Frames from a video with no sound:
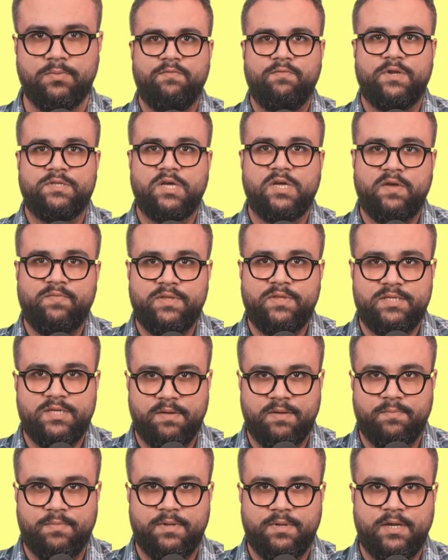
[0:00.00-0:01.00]
We're diving
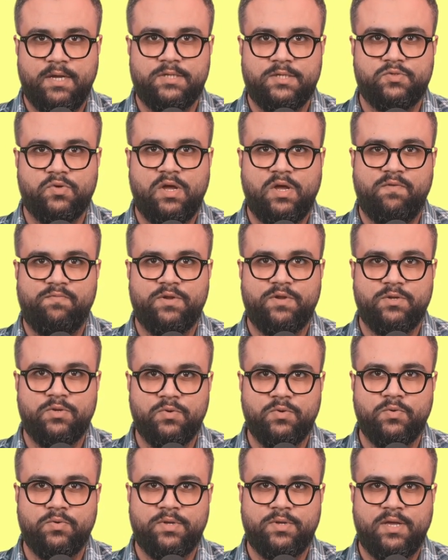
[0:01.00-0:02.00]
deep into every
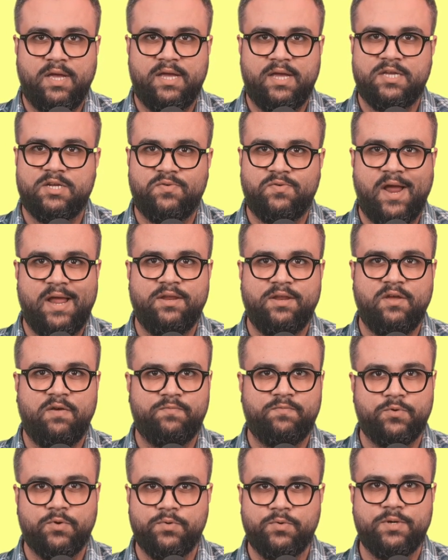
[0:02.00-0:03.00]
nook and cranny
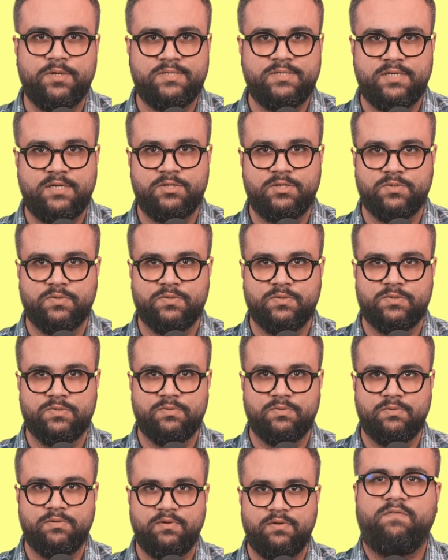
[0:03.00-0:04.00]
of Google Search
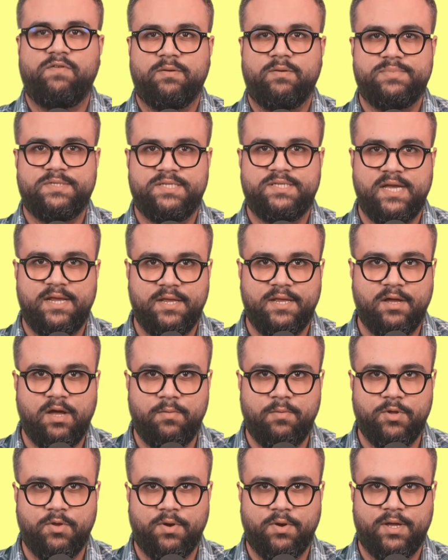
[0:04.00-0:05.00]
Console, from setting
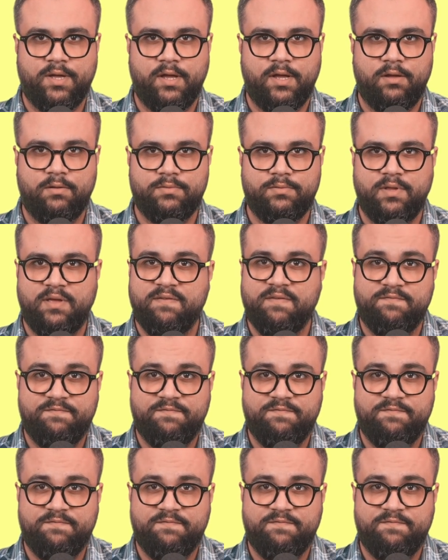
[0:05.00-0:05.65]
up your account,